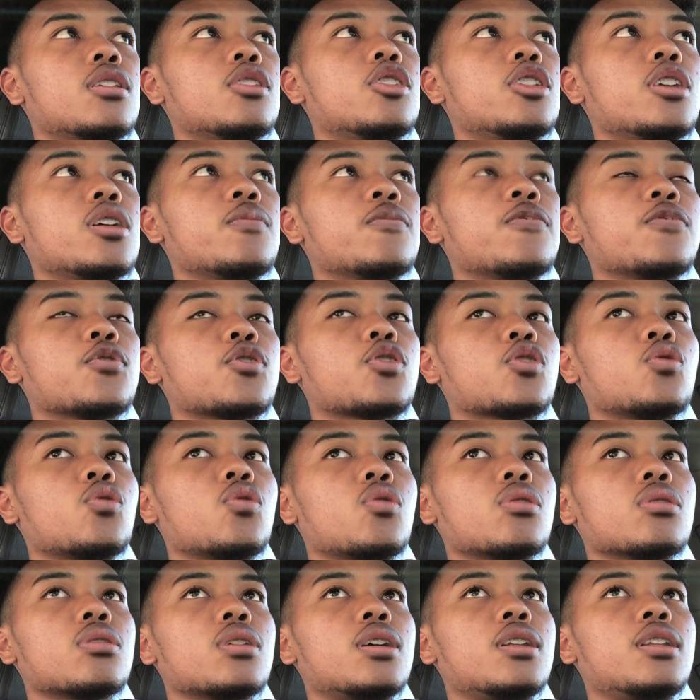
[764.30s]
gym for
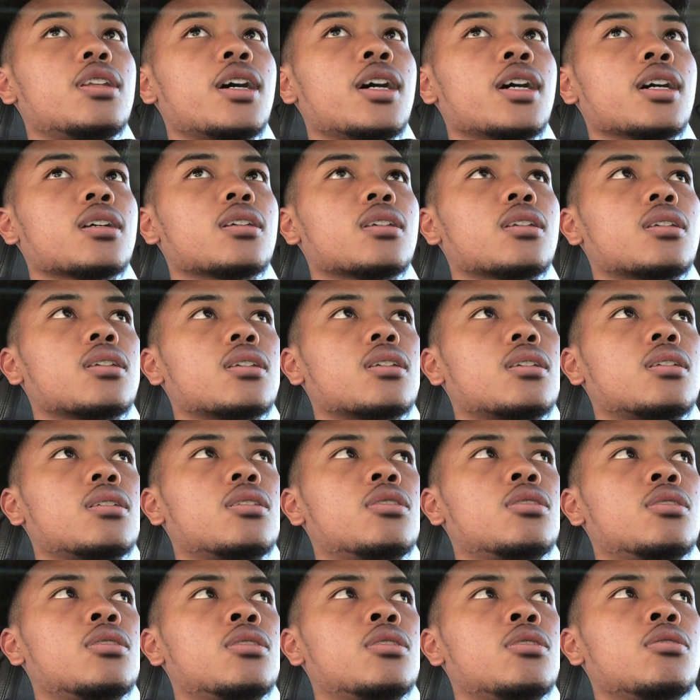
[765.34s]
school the next
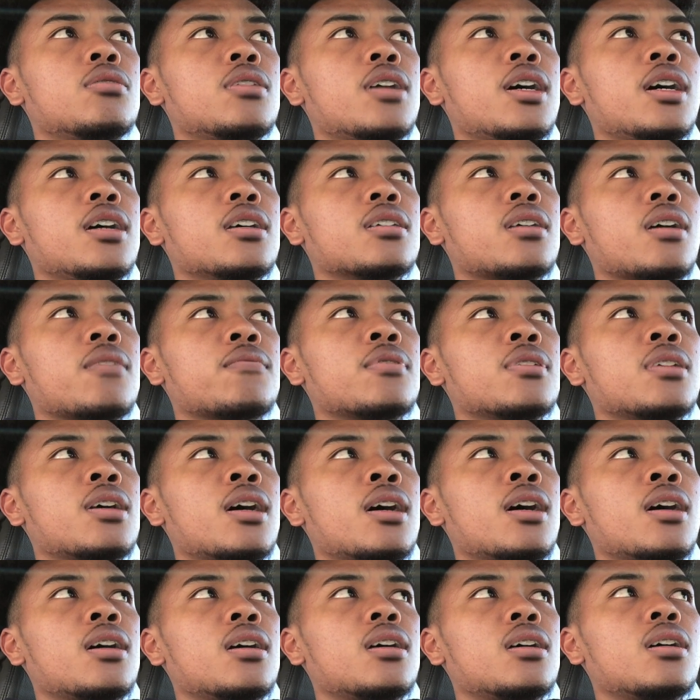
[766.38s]
two days after
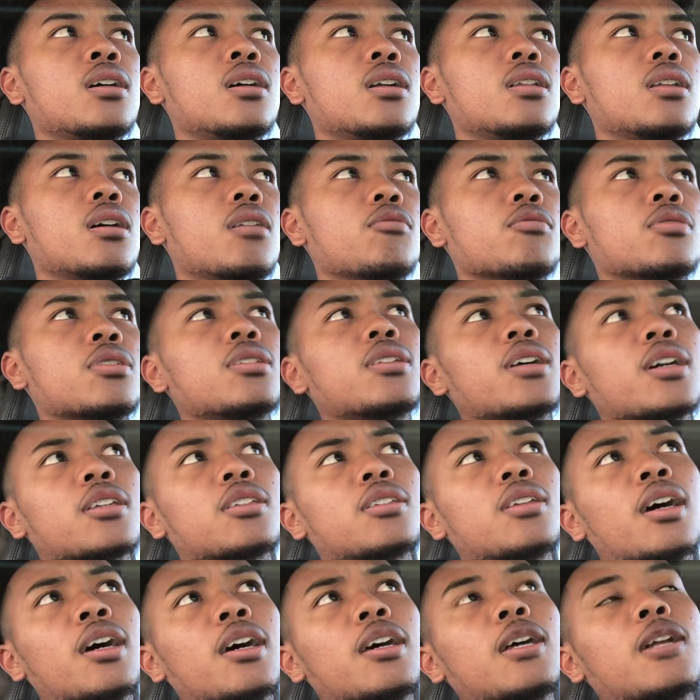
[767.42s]
that no, it was the next
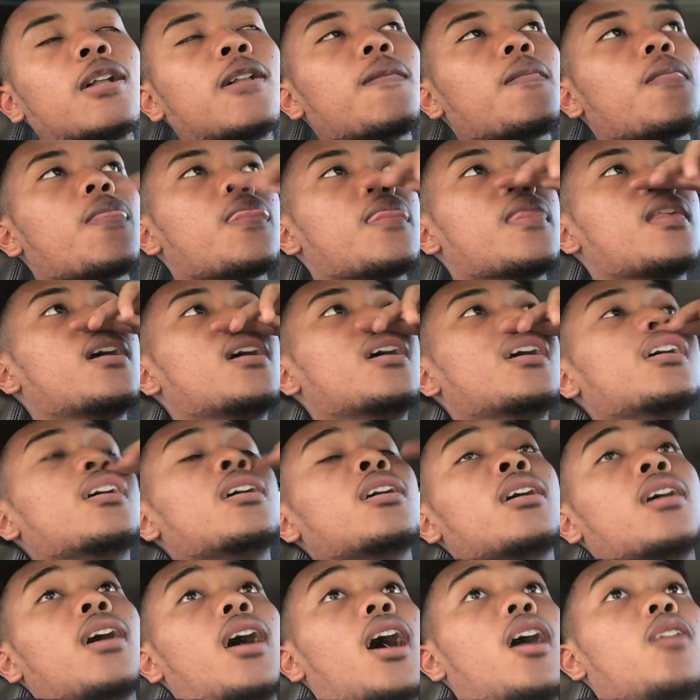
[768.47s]
day.
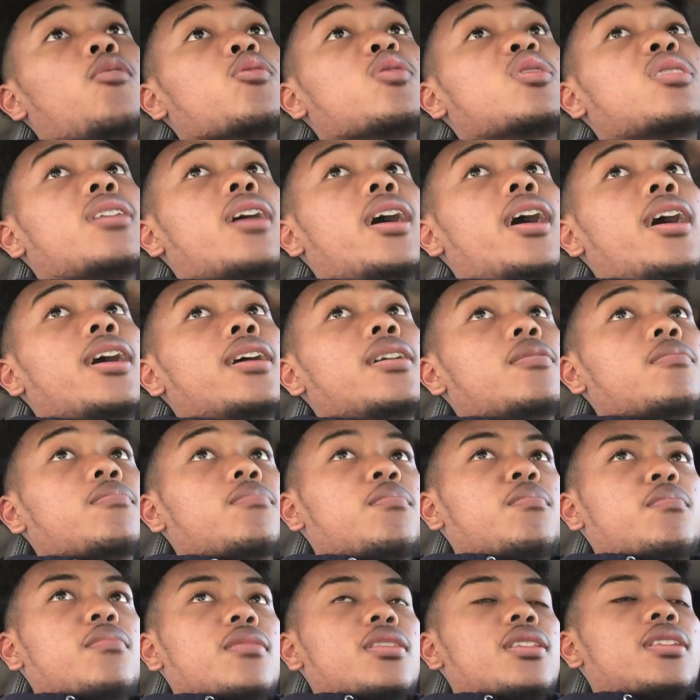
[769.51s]
I was like,
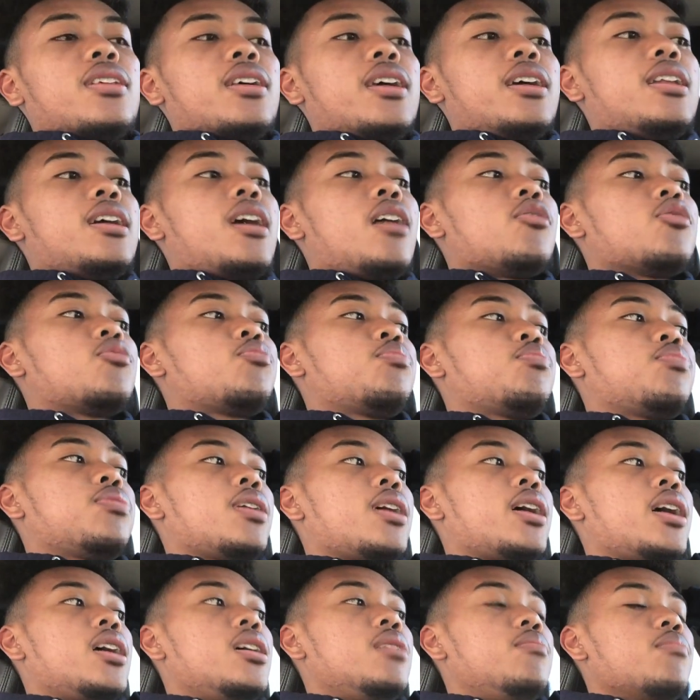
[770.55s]
and I was
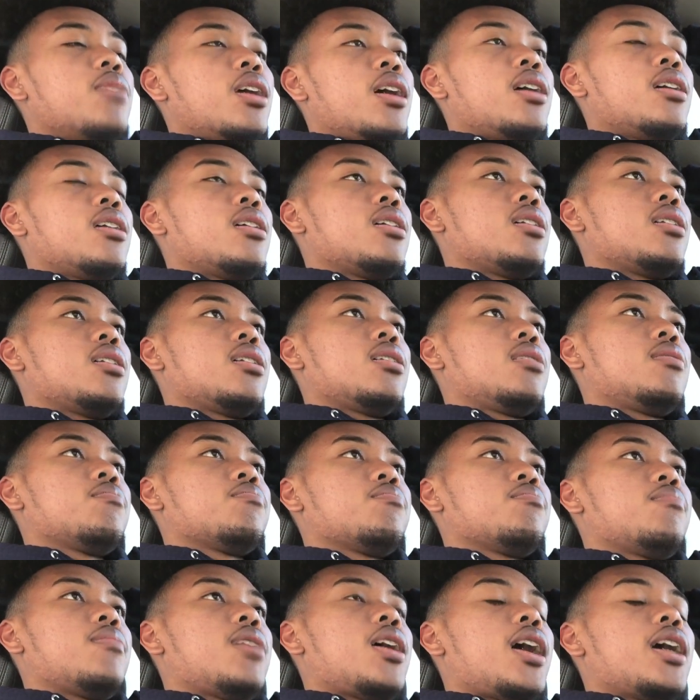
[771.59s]
playing my um,
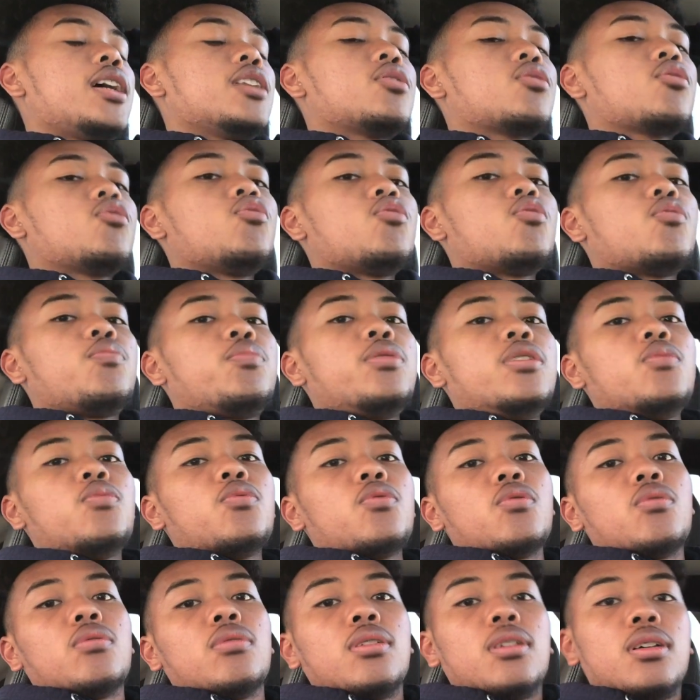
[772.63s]
high school
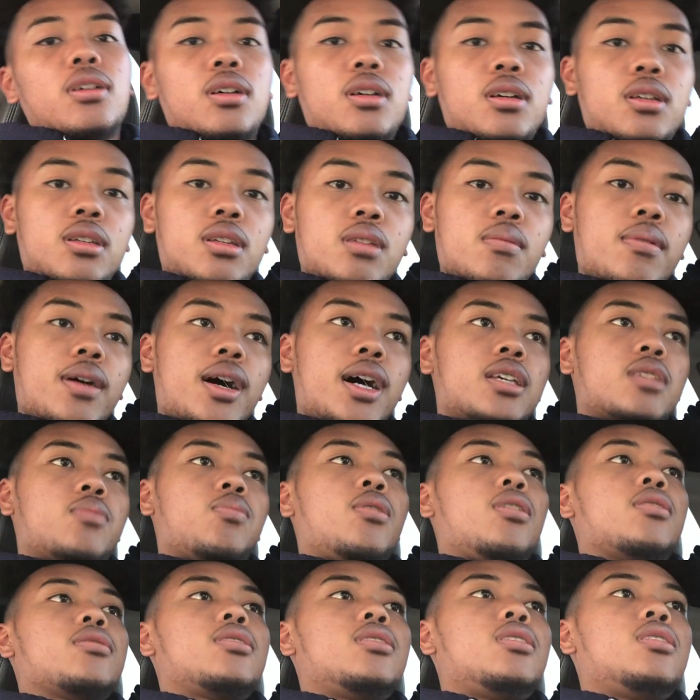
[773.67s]
people, the
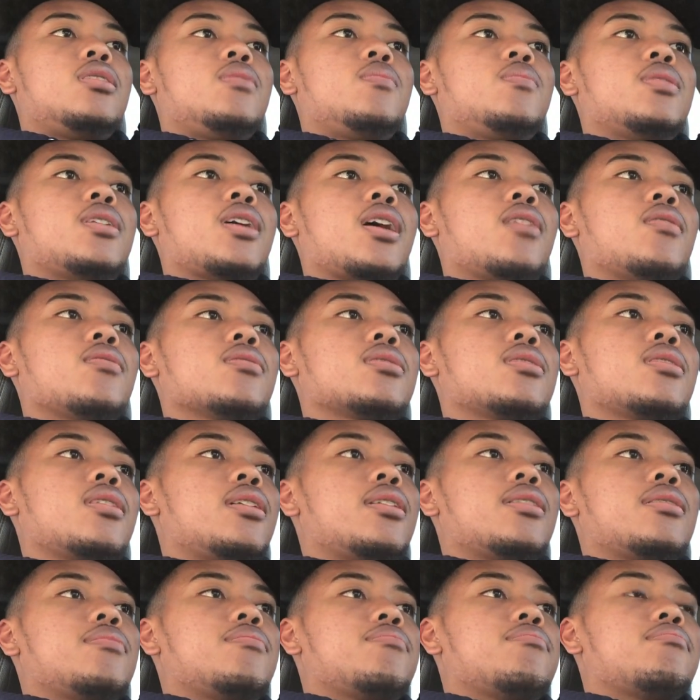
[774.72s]
basketball team, and I was
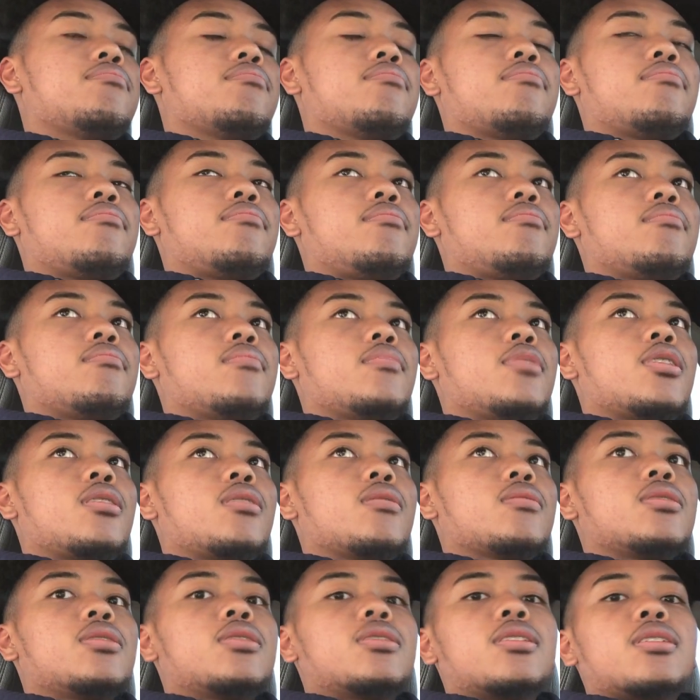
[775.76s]
like,
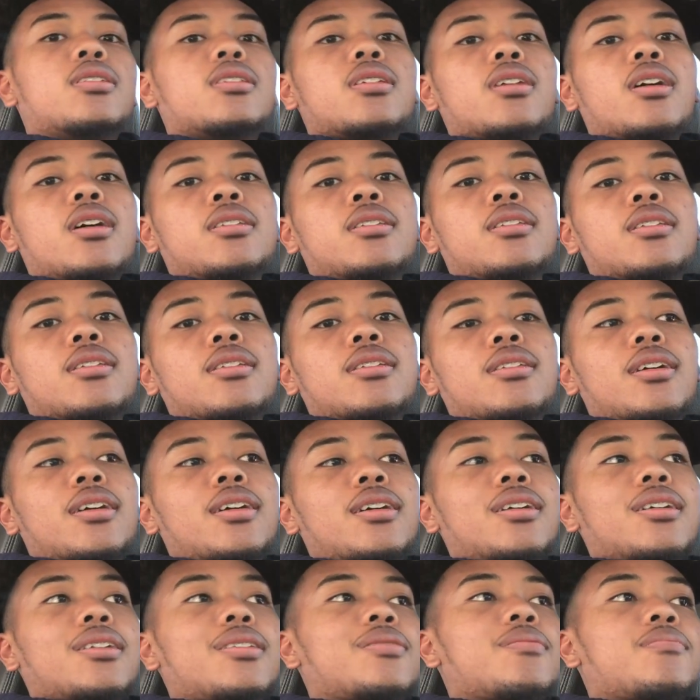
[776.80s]
bro, this is nothing.
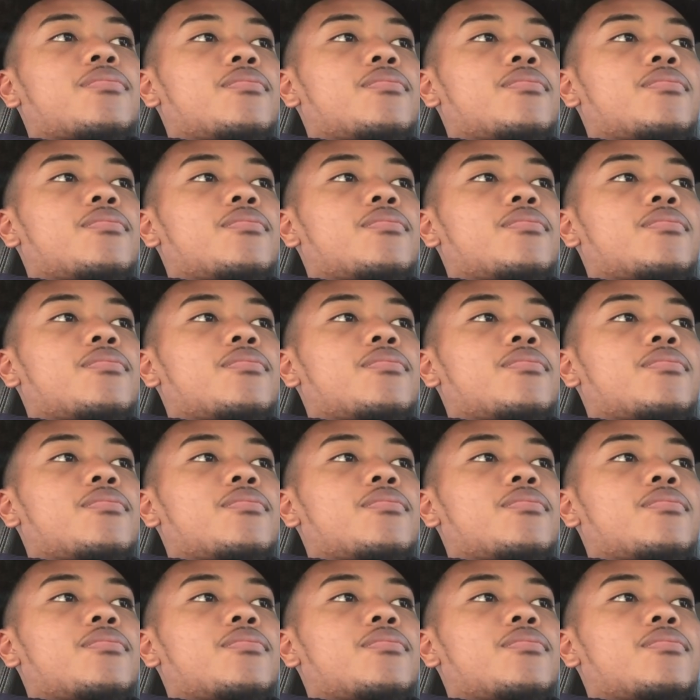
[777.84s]
Like,